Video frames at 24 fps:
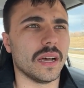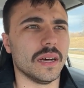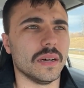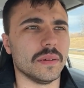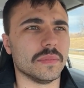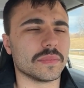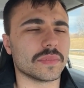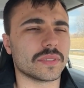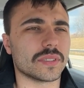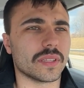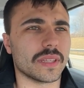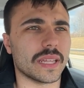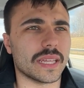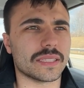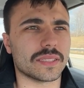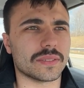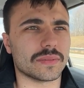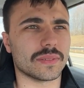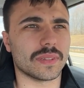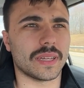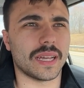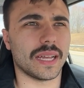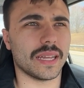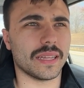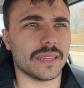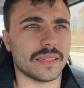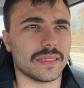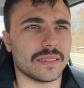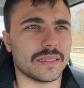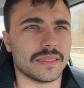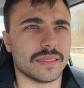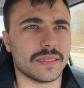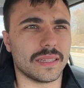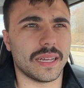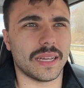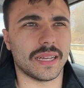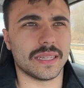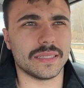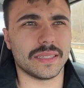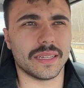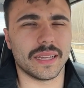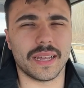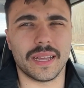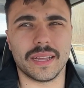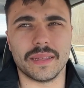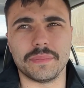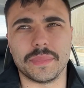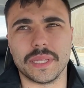So that's,
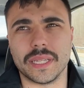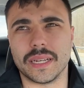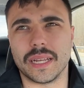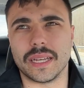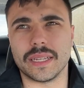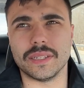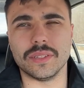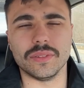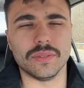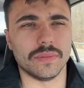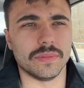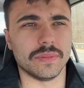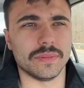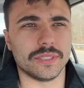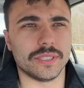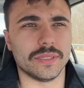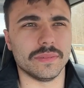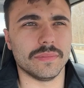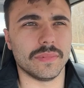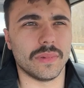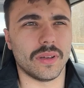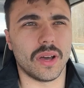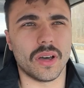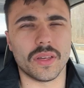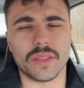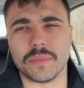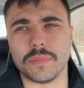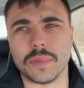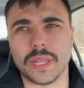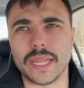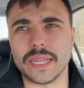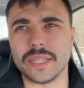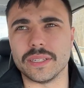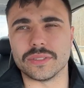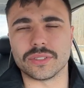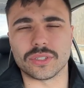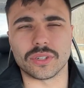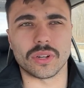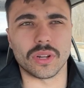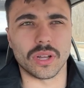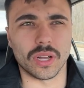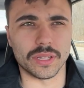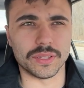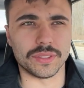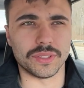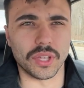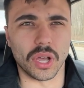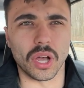I mean, I knew all the millennials are
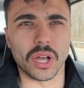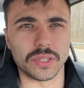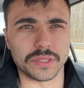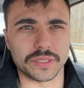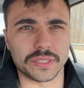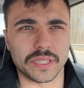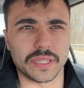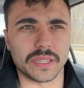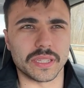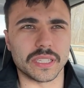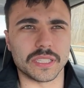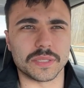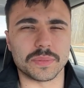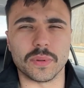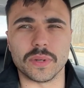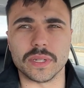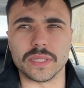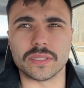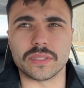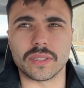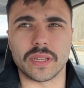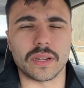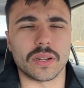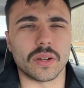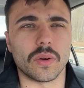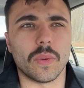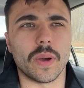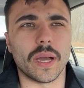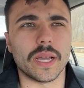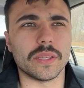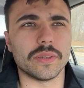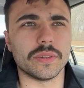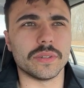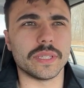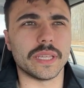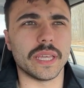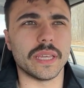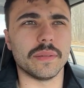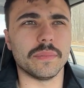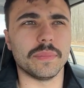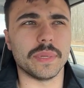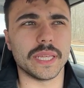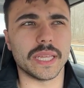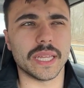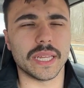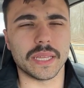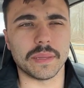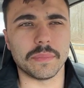adults at this point, so I don't know why you'd
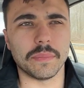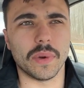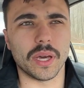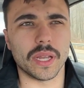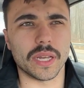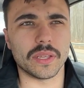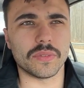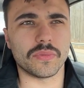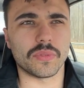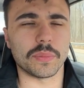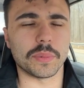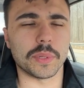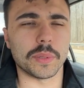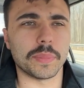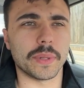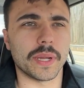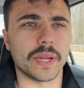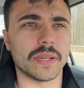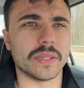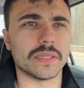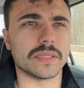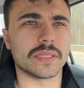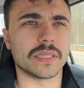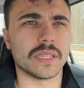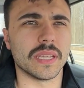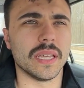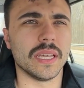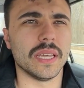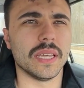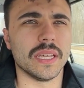be getting money from your parents.